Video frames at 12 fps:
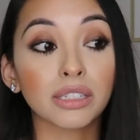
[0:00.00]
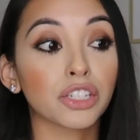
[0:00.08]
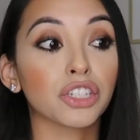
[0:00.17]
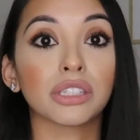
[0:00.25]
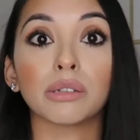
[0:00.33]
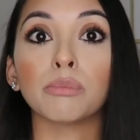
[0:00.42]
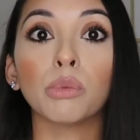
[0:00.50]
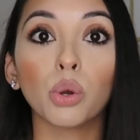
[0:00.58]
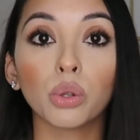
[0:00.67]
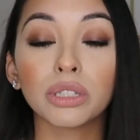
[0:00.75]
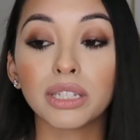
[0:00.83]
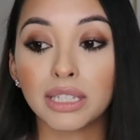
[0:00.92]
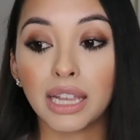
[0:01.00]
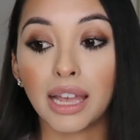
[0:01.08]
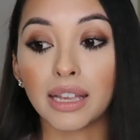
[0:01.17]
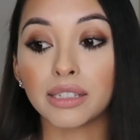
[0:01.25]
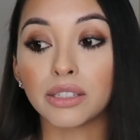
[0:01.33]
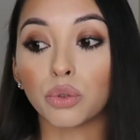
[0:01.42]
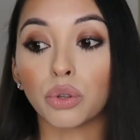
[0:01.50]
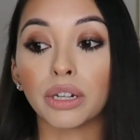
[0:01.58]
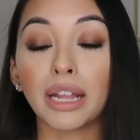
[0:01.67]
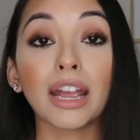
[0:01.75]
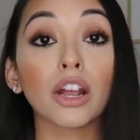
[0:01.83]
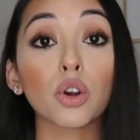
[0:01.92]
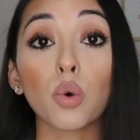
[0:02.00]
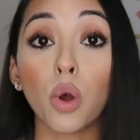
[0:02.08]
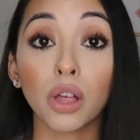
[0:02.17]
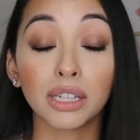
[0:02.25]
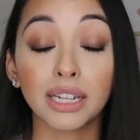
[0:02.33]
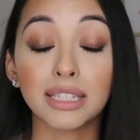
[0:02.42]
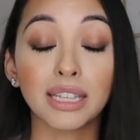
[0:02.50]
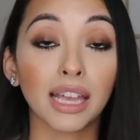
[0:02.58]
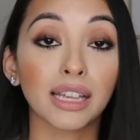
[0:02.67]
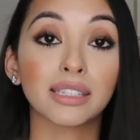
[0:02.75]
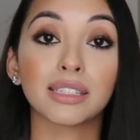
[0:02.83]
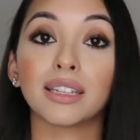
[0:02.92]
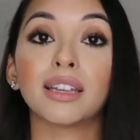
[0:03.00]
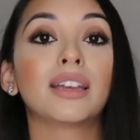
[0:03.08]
such as a mold test or an air quality test.